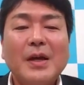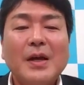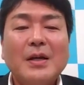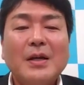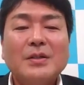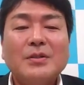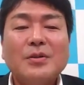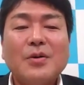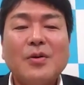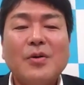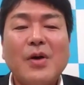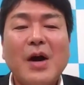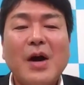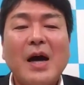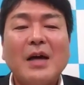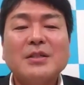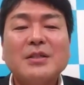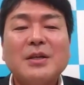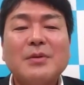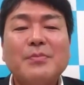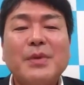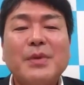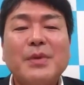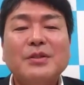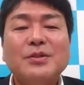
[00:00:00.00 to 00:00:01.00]
So as I
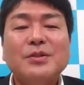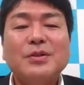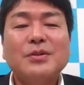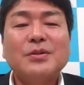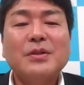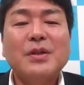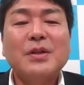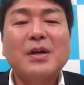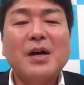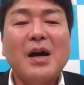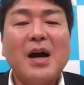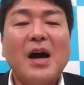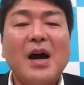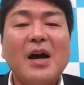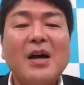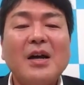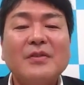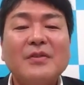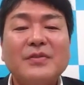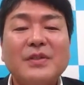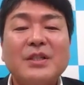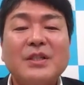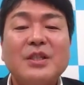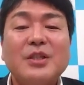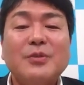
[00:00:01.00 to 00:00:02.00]
mentioned, I
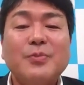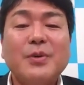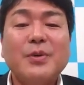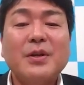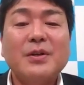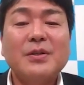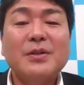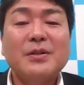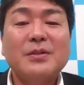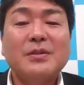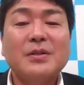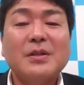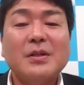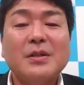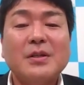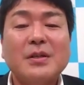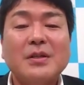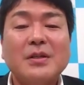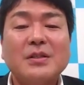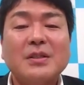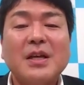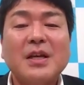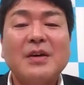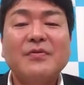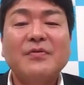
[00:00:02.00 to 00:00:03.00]
have experienced
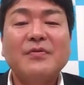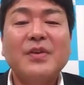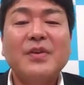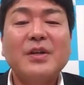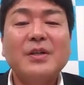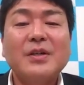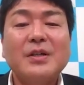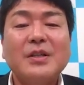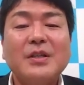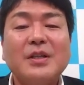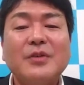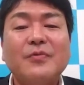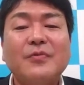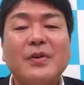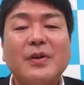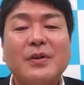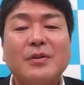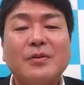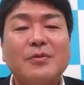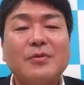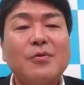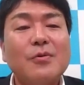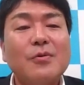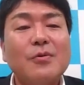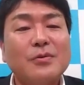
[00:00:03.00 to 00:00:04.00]
some very different
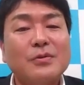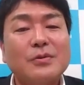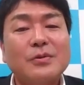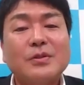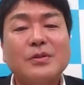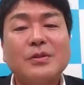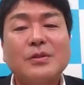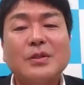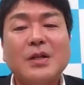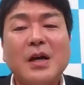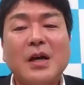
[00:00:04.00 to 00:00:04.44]
roles.